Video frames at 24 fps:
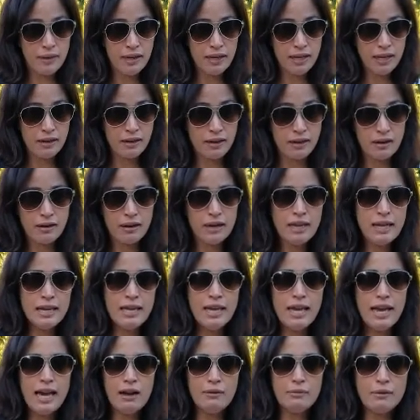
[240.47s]
in here,
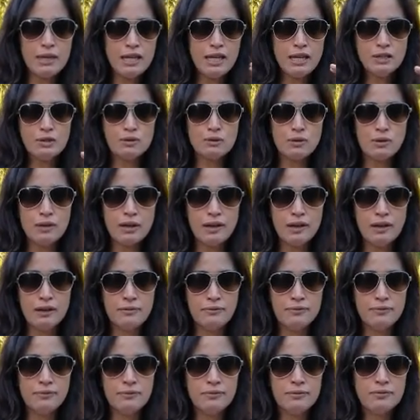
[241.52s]
everything sort of
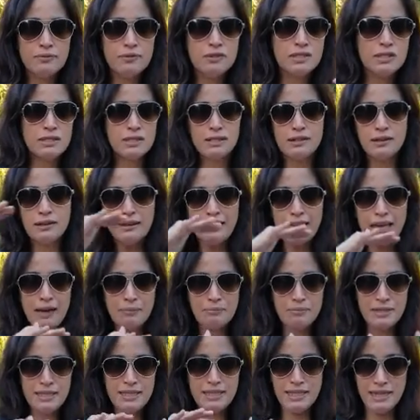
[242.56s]
just
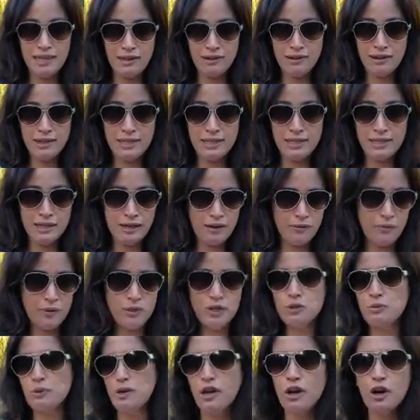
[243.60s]
collapses in on itself. And
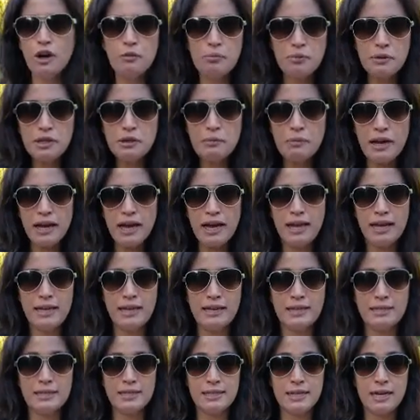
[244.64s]
so when I open the bag,
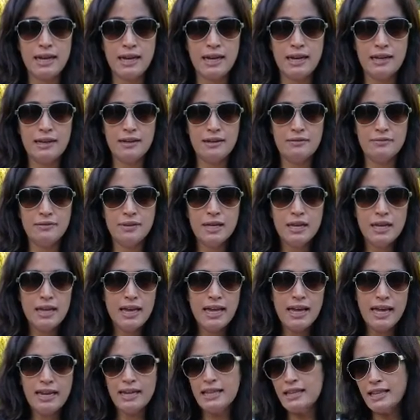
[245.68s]
it's kind of,
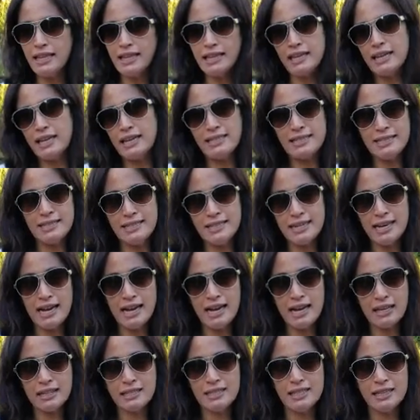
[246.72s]
anything that I
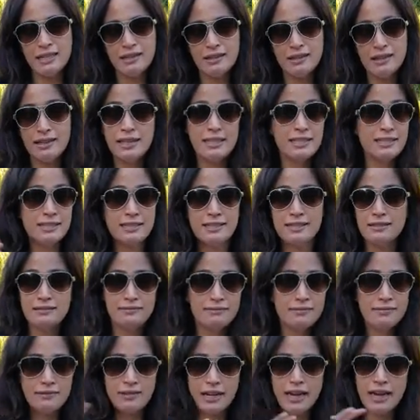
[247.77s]
stacked is
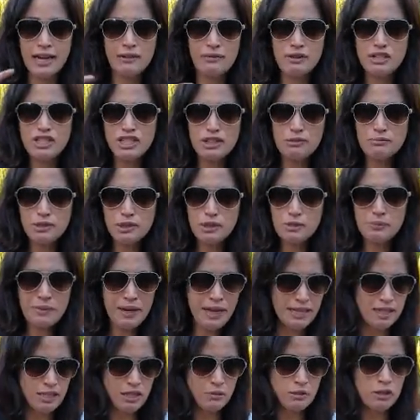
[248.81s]
kind of a jumbled
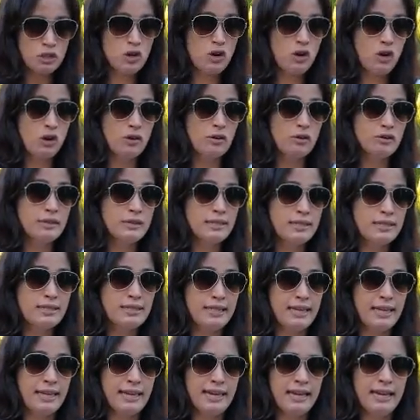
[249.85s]
mess. So it's harder to
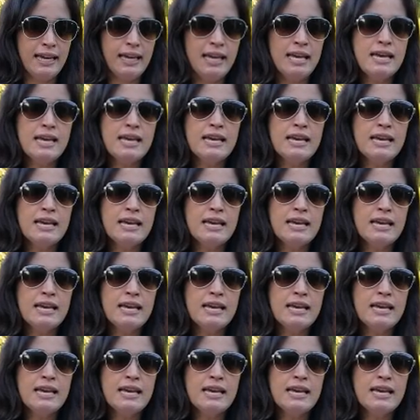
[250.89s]
see